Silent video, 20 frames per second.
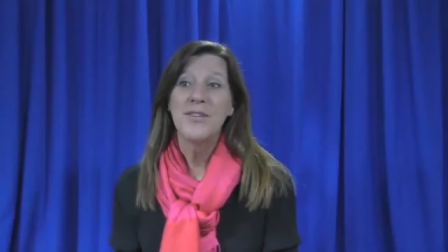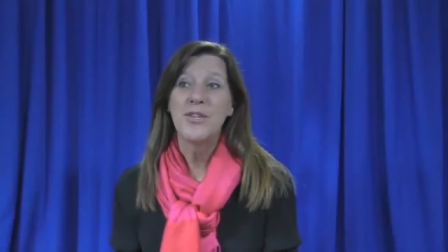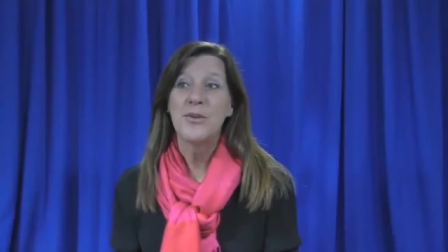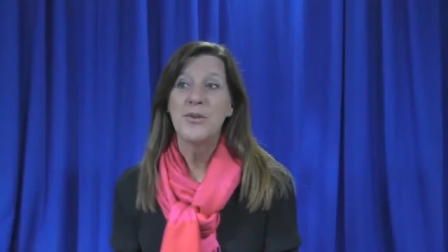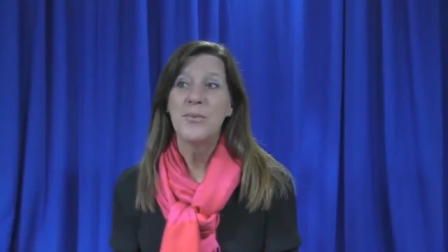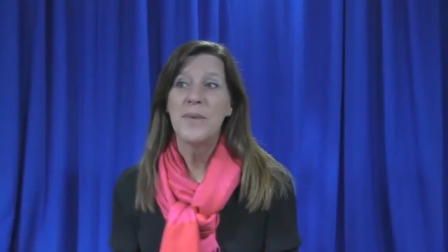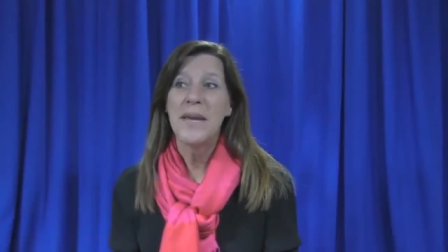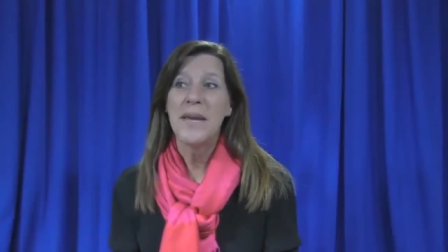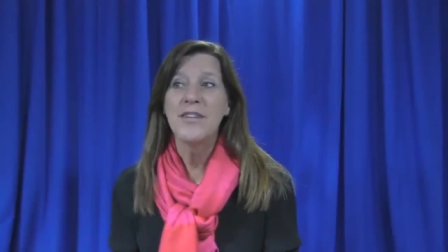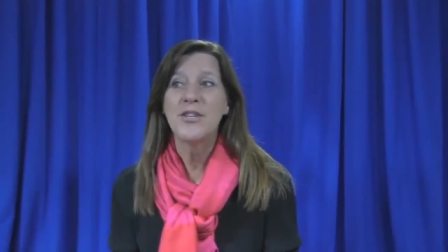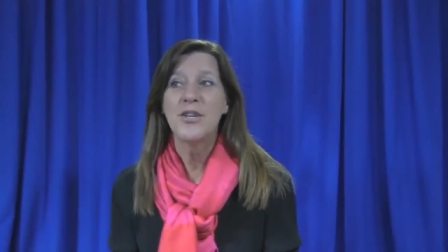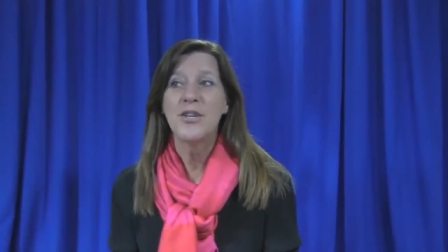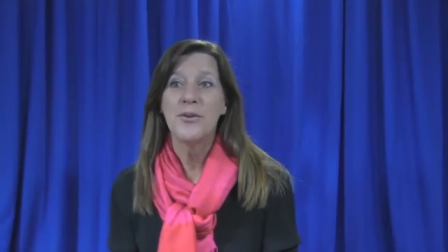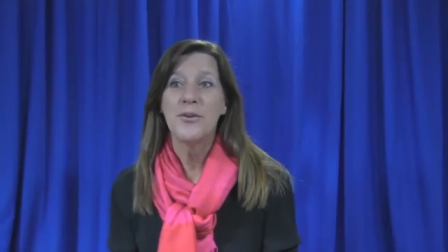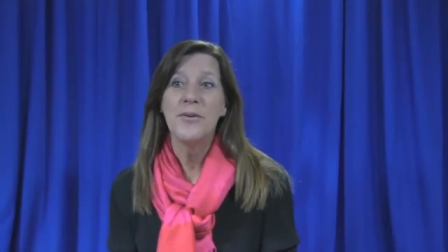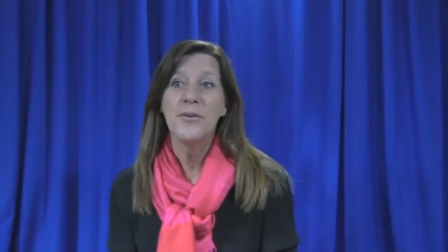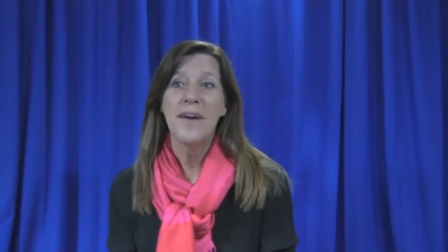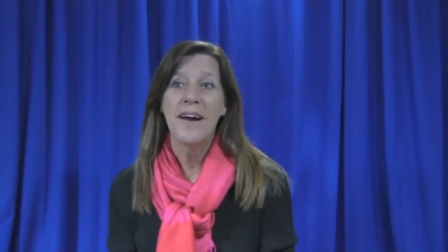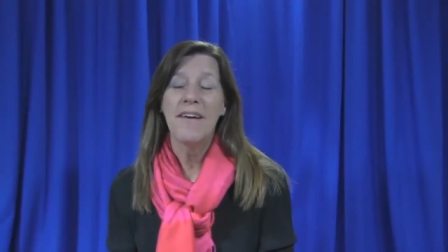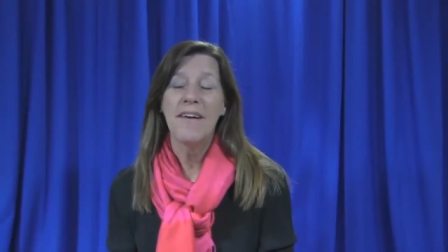to week
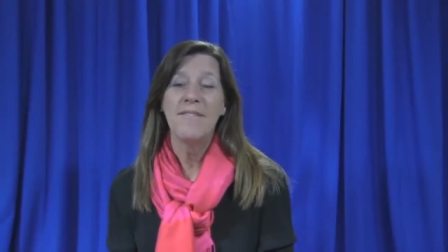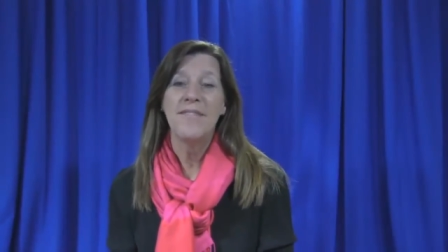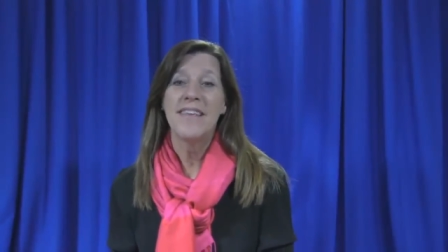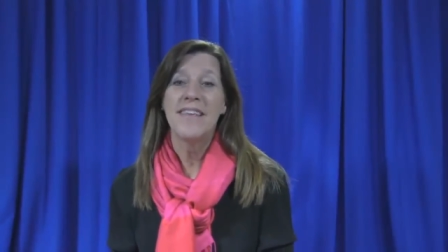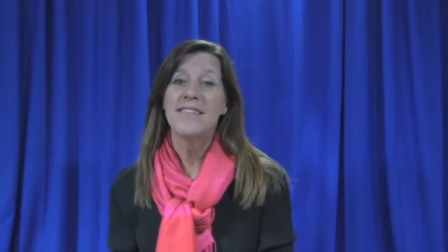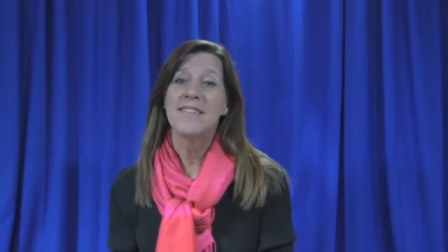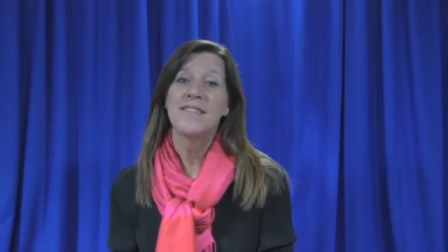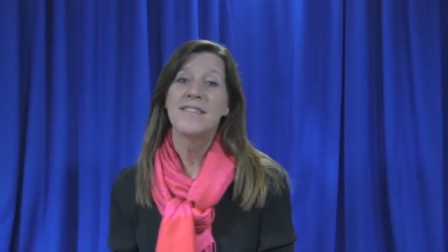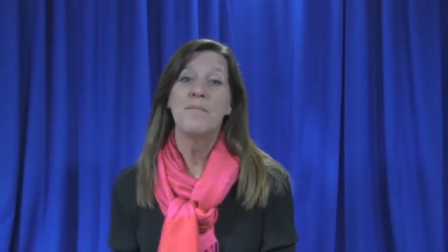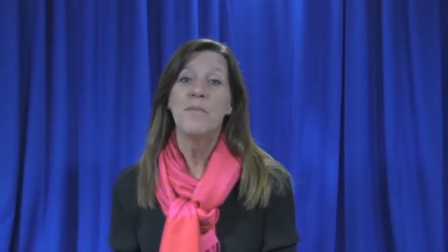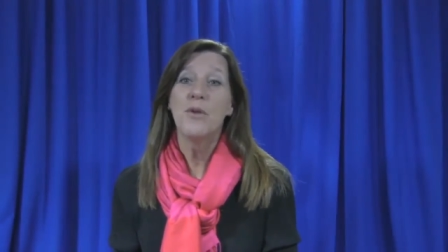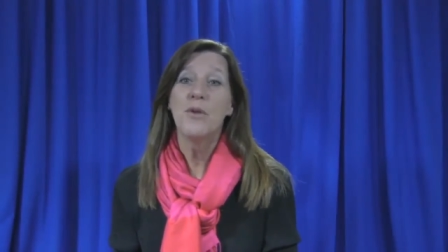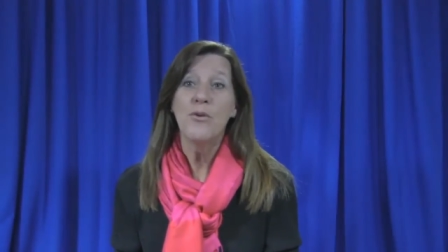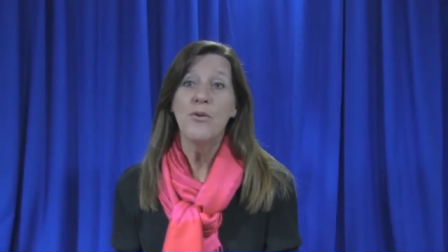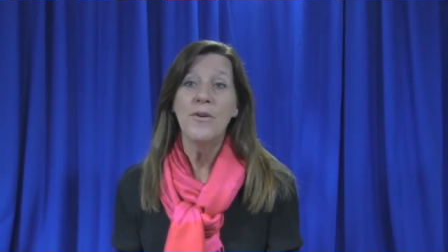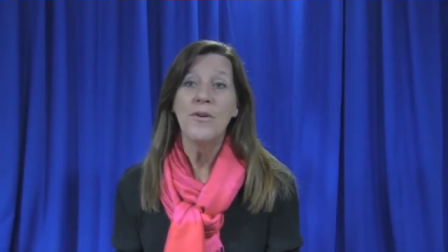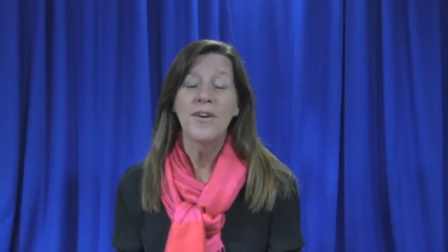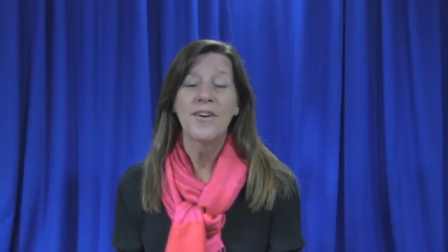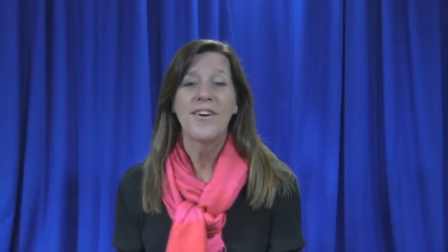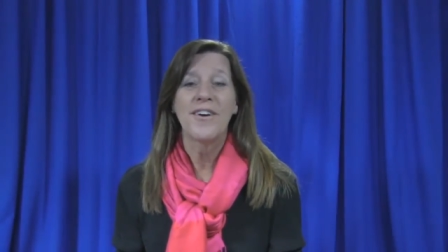2 of this
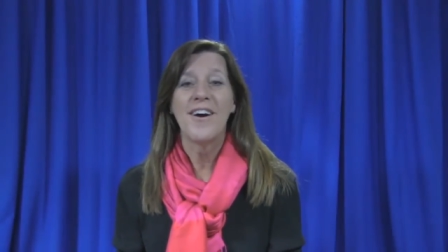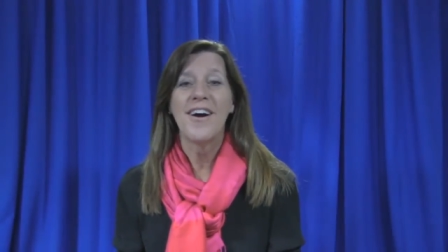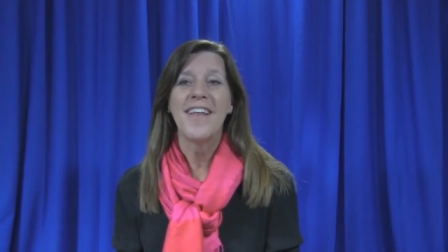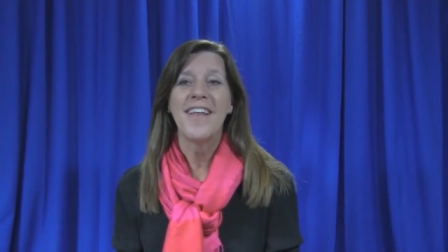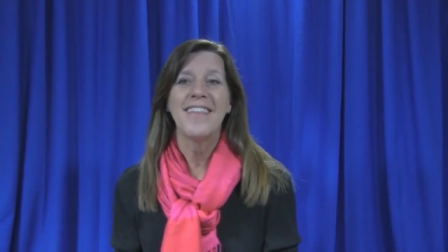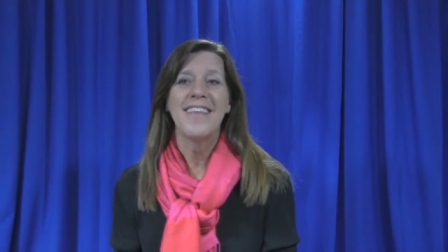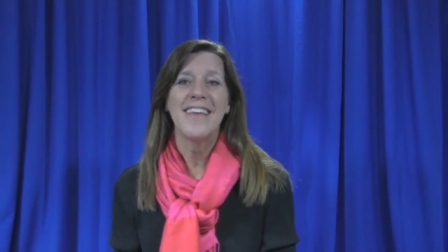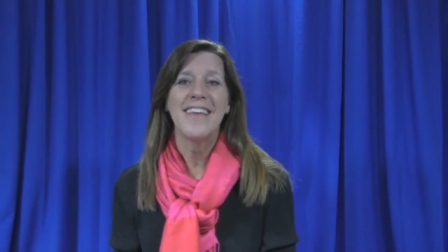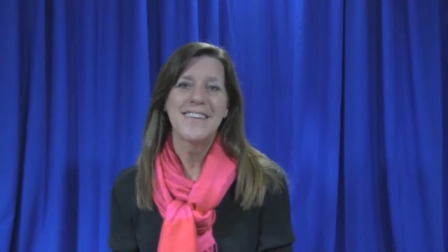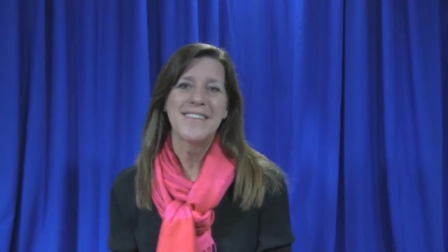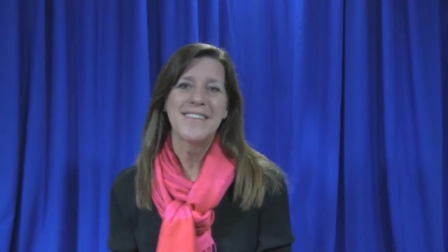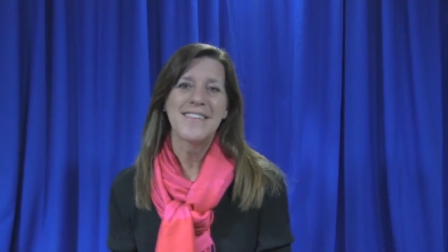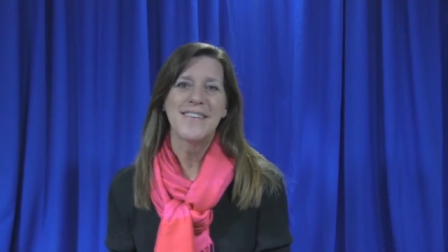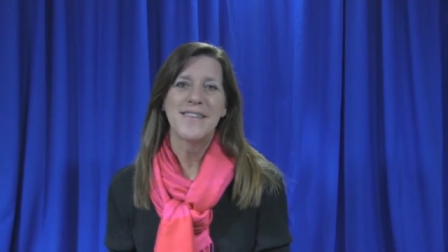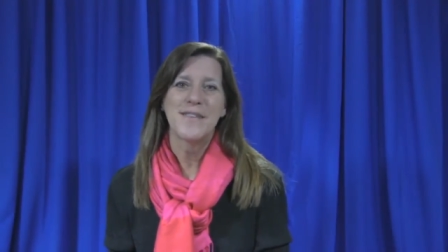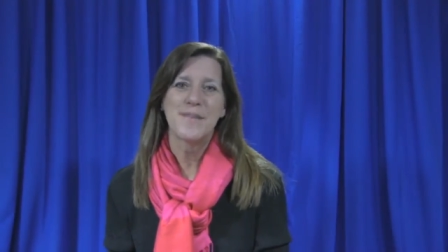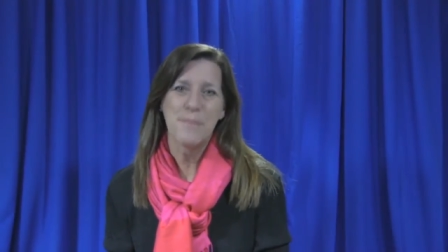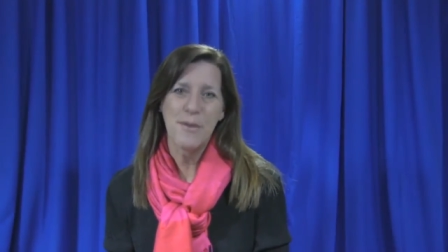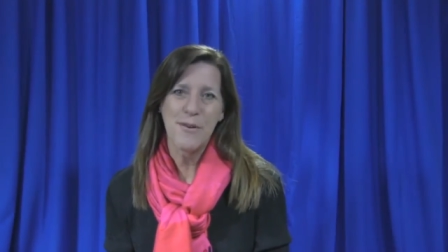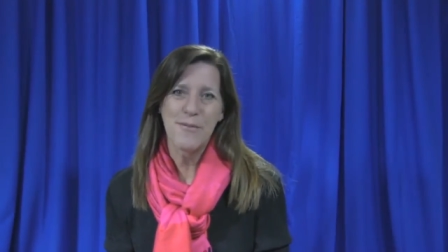MOOC on the
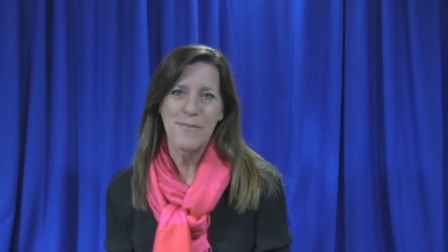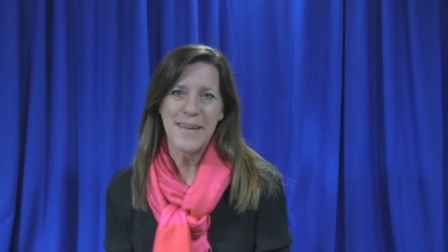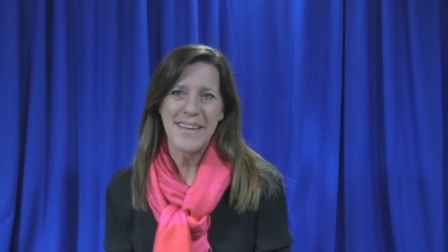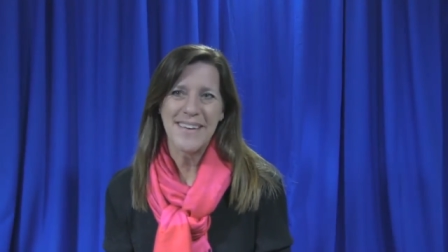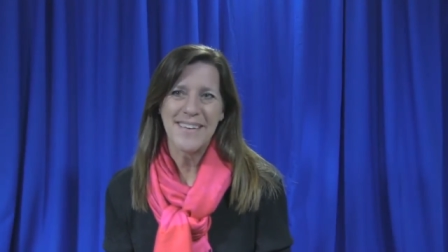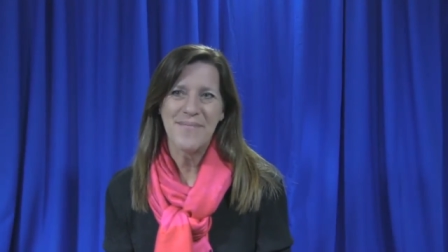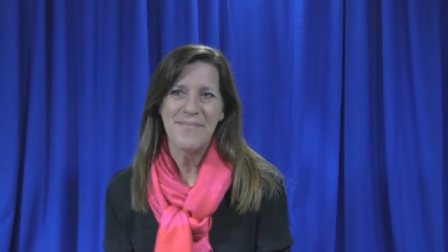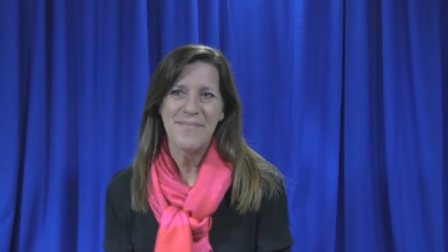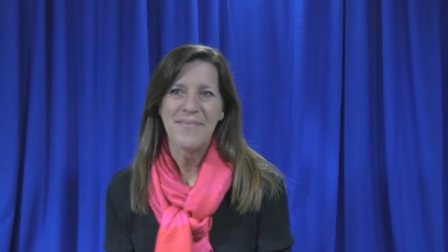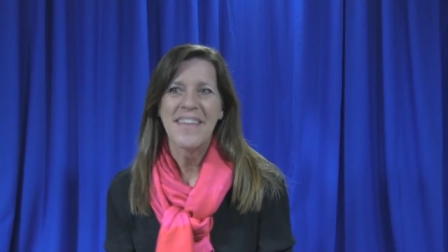innocence movement.